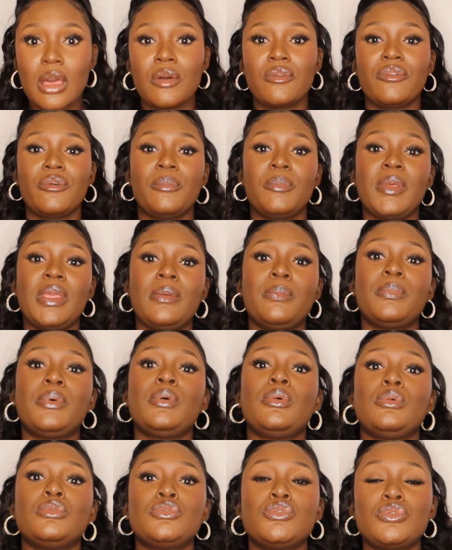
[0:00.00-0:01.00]
for
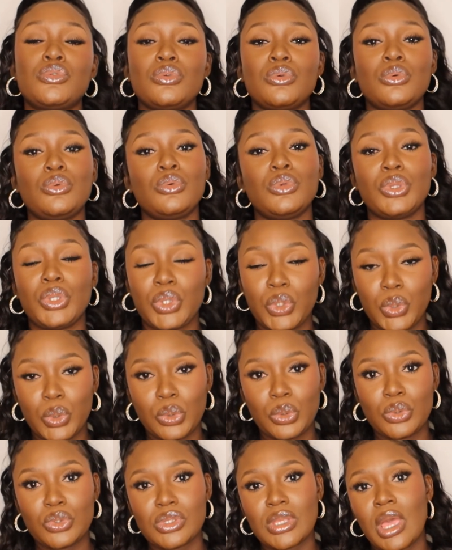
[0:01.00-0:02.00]
people to
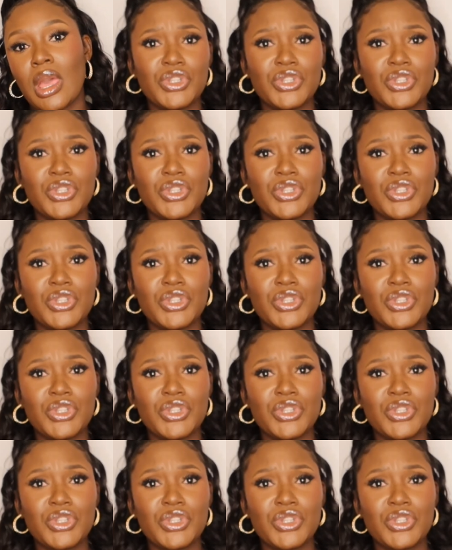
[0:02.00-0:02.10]
use